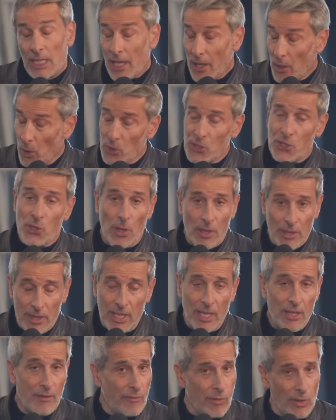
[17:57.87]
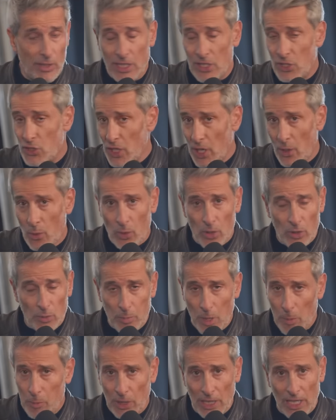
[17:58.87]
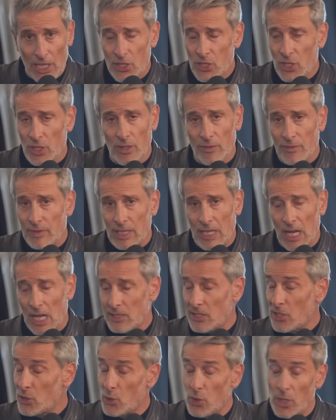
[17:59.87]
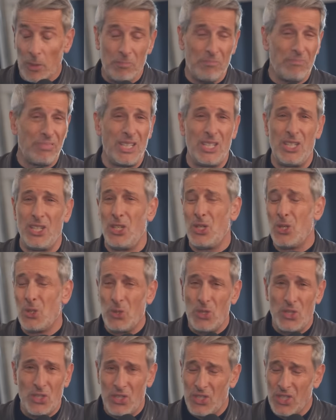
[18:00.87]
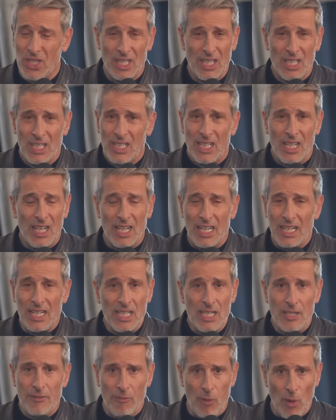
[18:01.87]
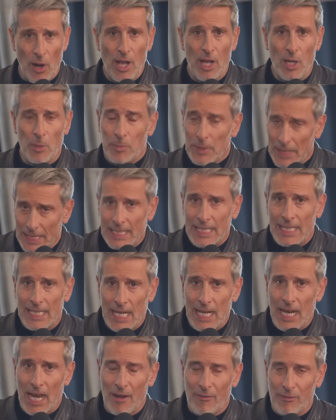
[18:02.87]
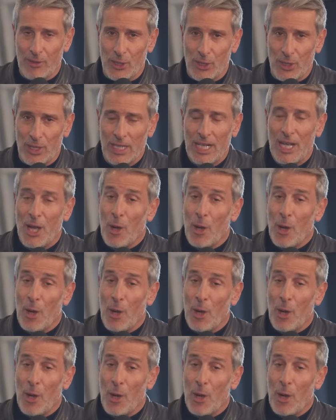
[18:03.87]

and also, I think, for the general population of the Gaza Strip, huge need for help in the day after.